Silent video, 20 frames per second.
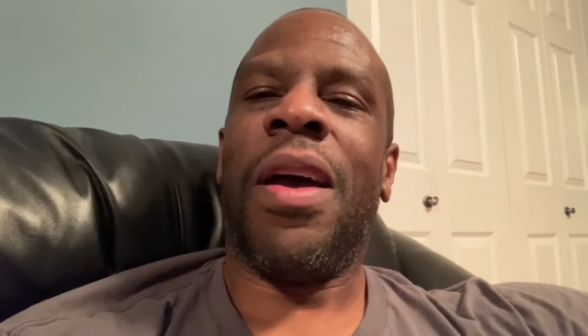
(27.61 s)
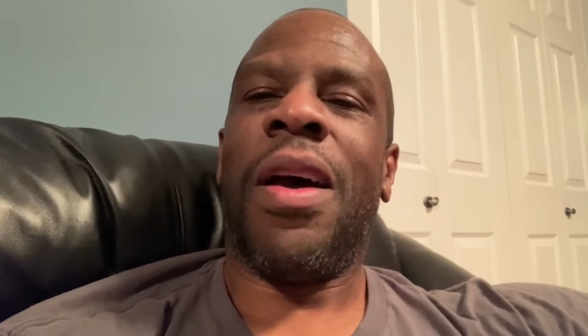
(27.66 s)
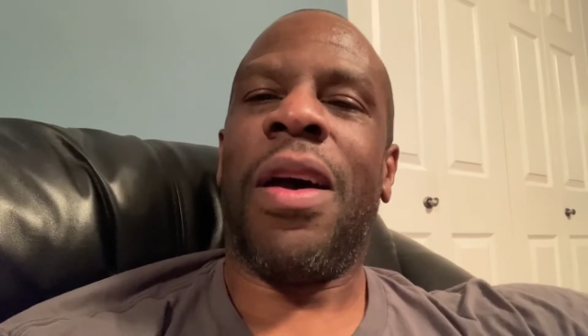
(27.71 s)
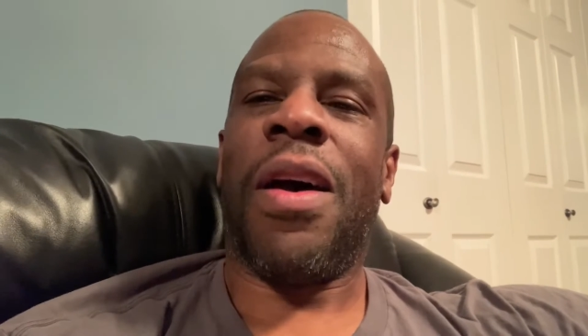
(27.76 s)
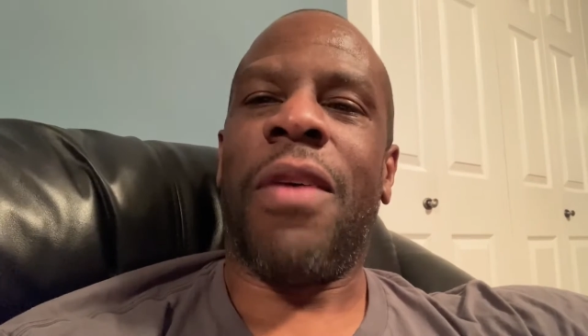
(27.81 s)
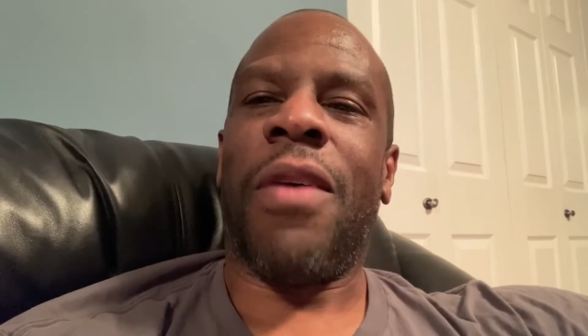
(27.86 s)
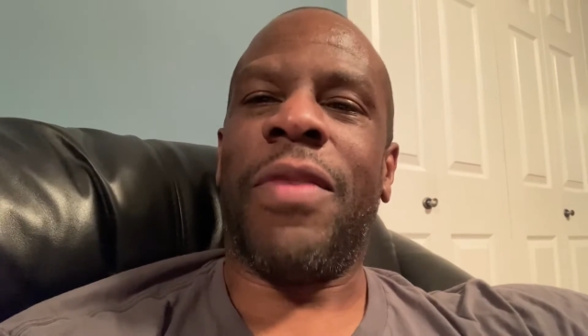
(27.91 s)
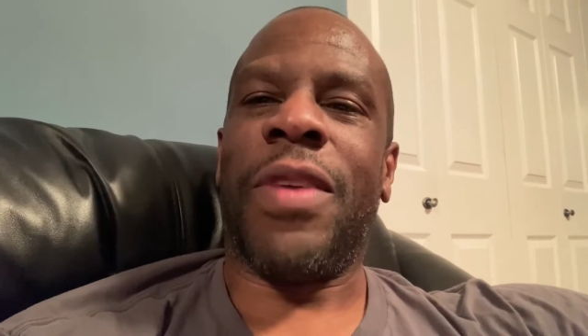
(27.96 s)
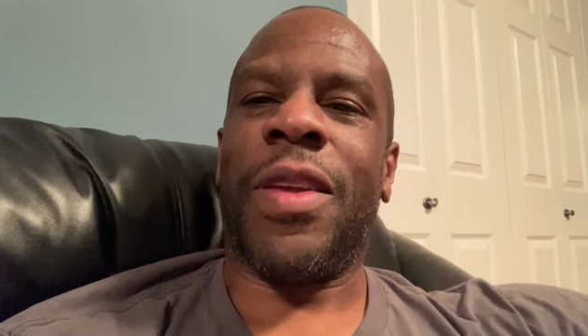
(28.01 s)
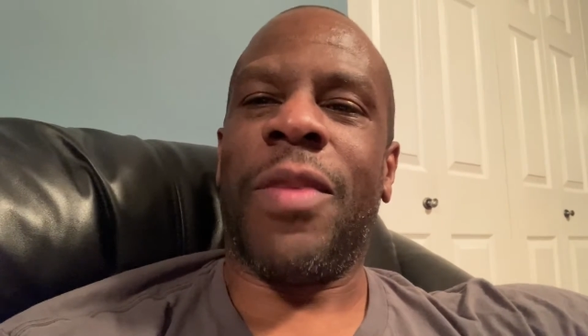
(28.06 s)

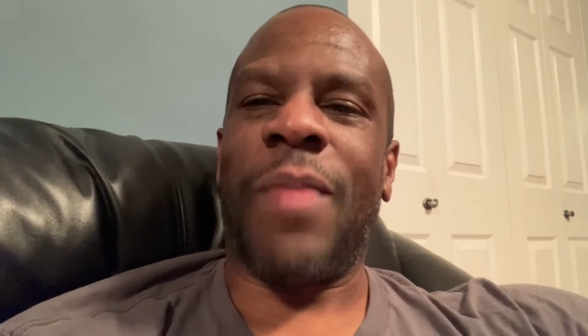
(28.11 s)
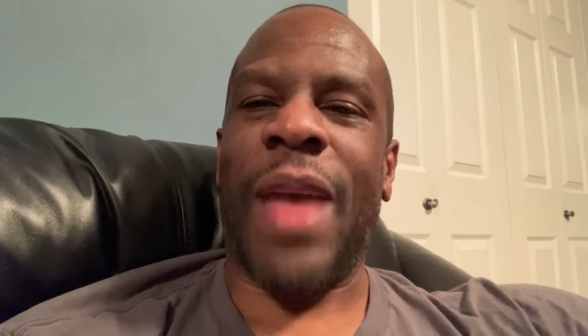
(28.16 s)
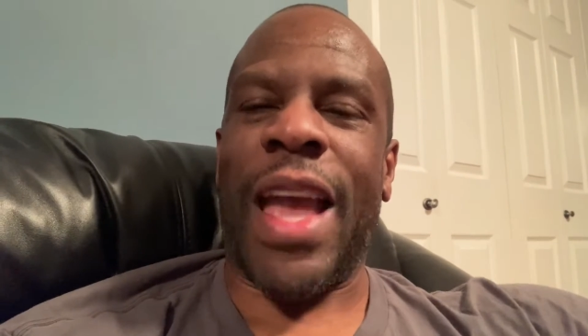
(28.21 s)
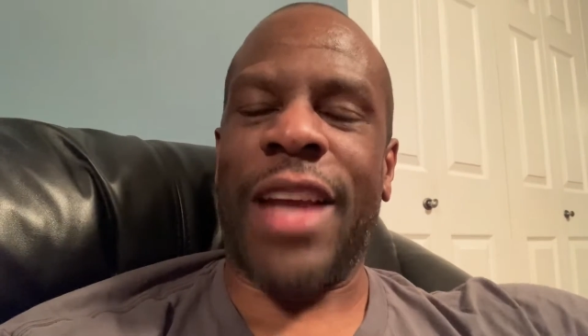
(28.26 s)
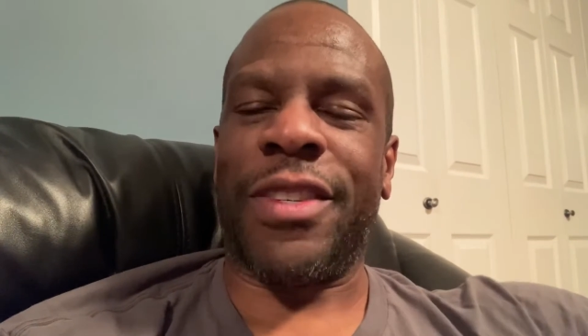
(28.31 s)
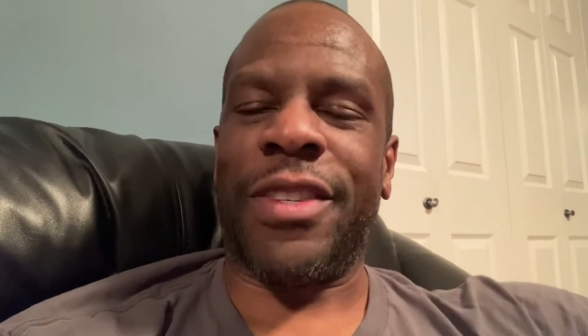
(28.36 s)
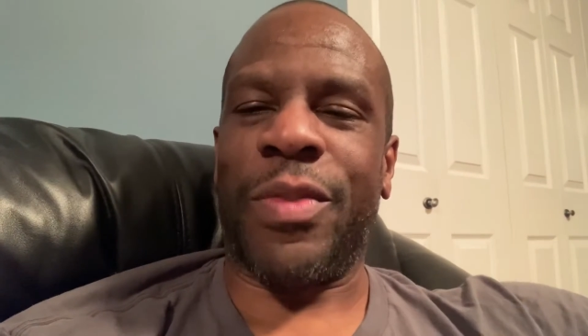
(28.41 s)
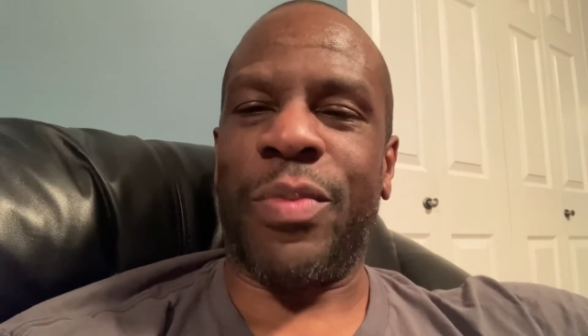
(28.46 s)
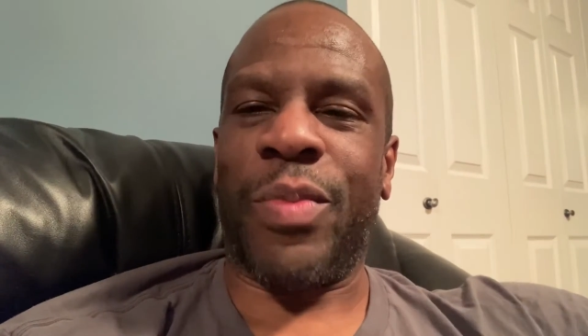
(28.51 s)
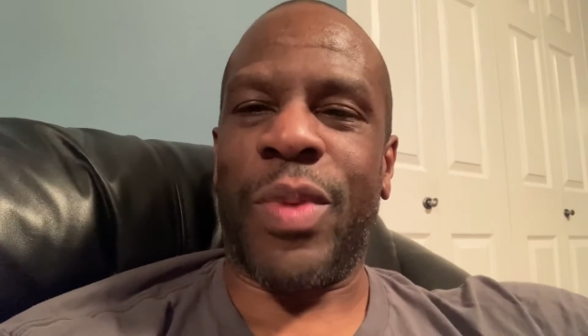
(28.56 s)
of him
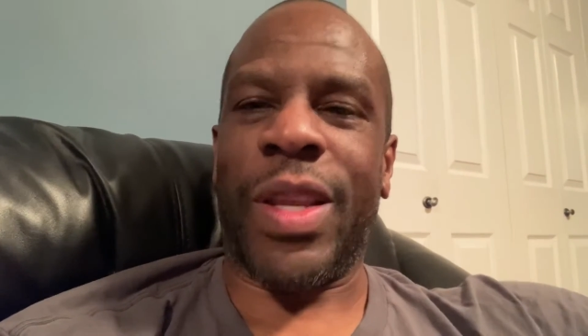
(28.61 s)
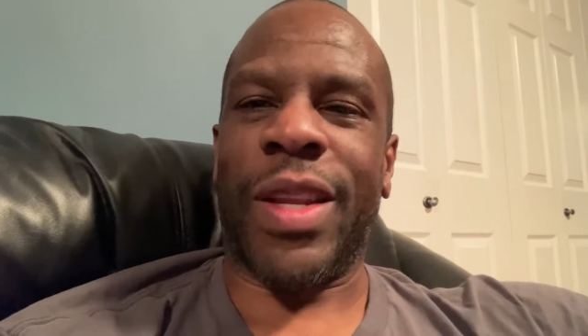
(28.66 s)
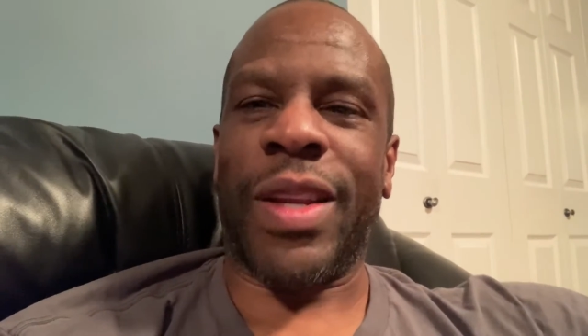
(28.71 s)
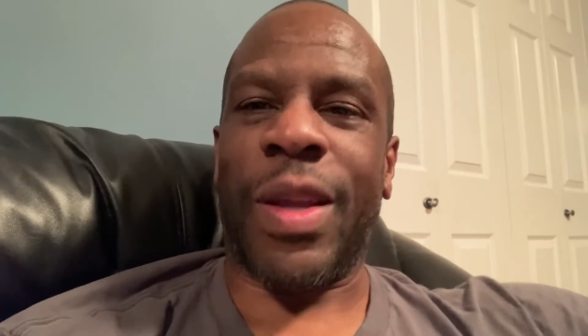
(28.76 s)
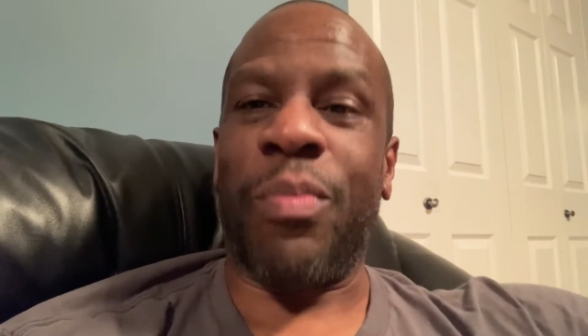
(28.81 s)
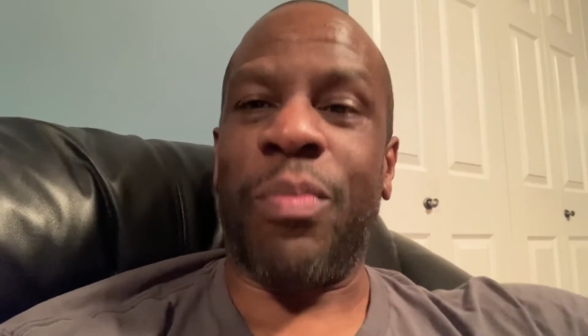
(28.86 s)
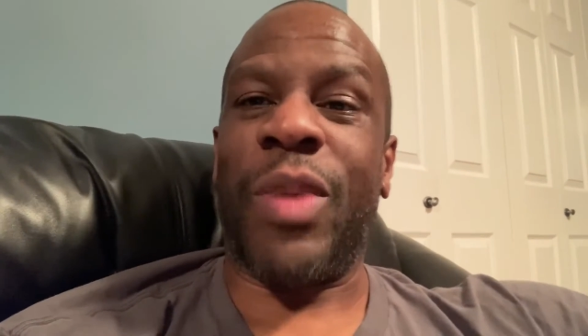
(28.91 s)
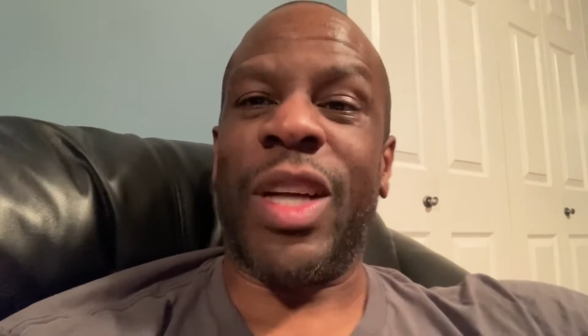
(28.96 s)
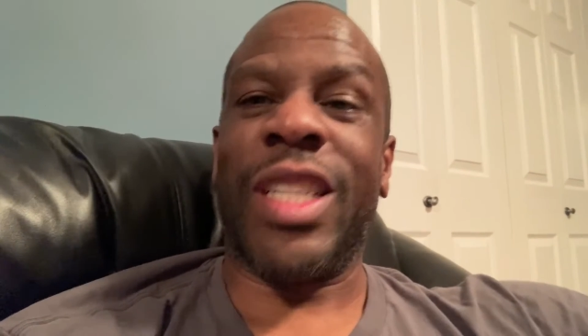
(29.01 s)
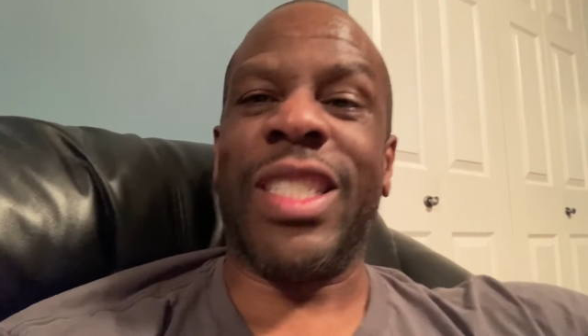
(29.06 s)
actually putting the
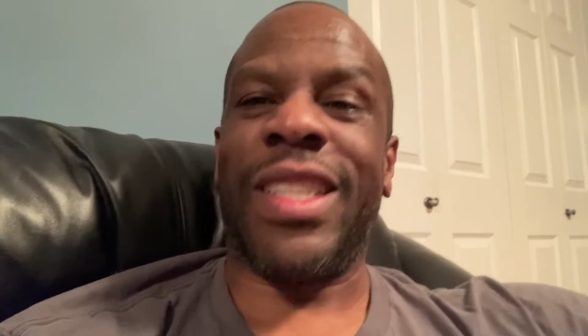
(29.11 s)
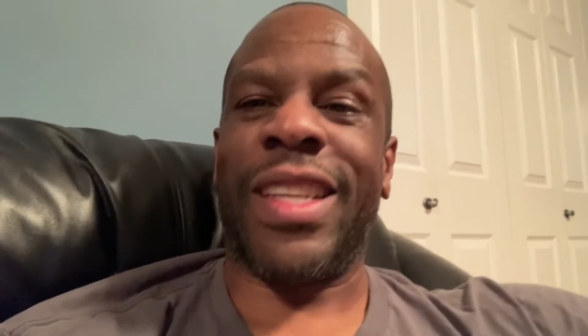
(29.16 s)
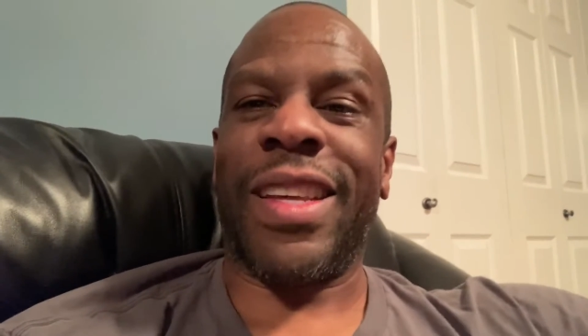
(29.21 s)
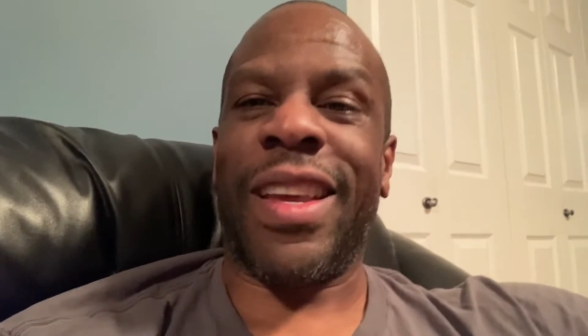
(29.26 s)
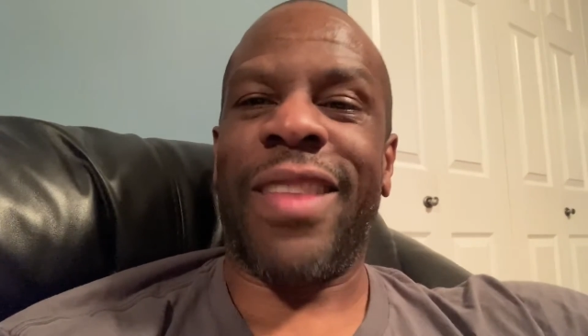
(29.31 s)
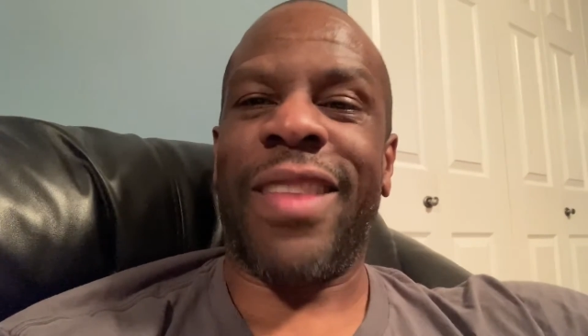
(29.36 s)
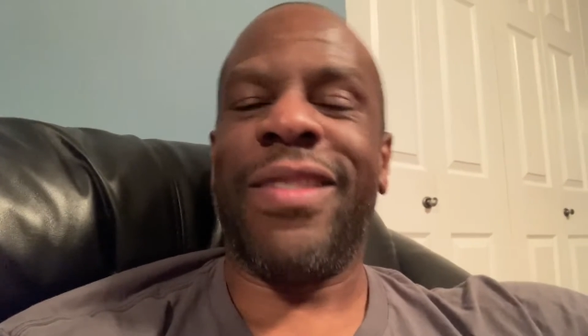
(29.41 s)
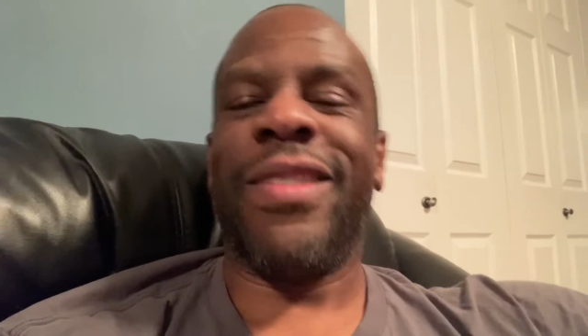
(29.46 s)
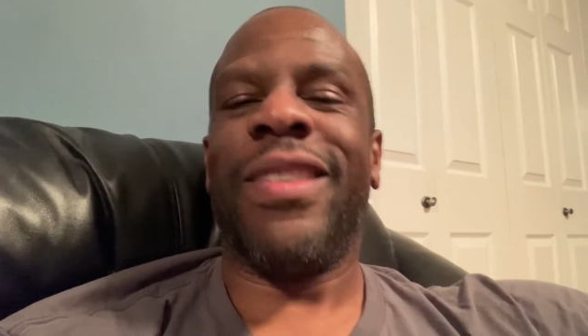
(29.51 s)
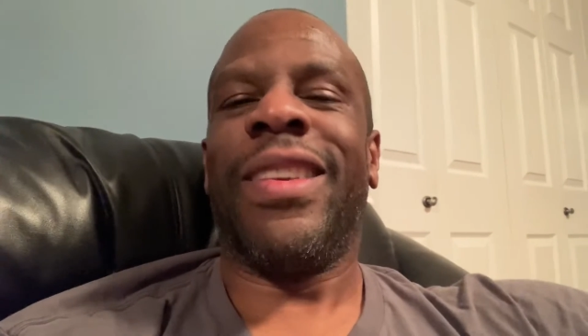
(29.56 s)
budget
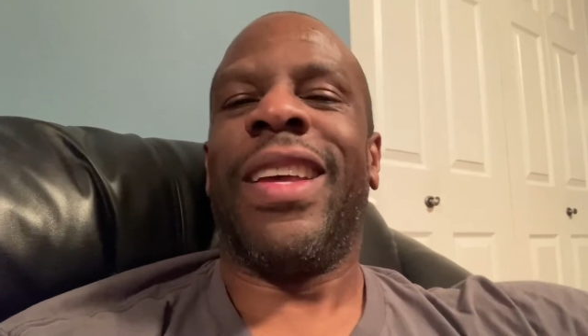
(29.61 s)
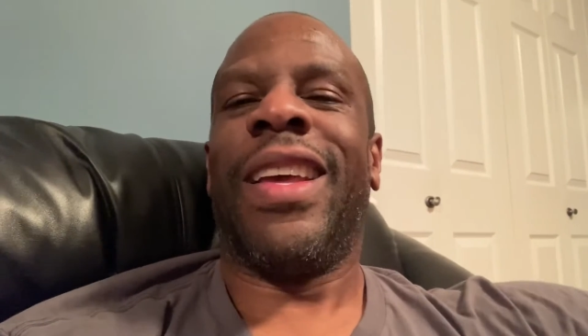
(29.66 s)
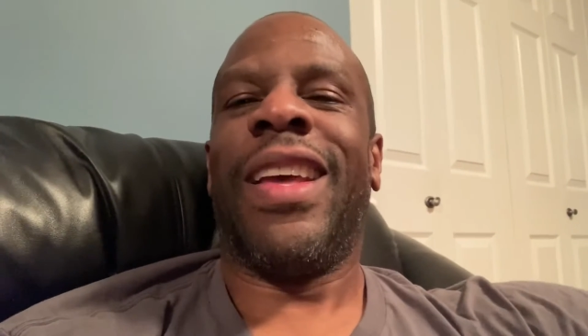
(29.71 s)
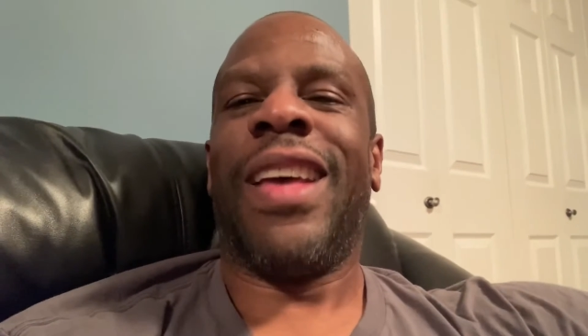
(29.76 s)
together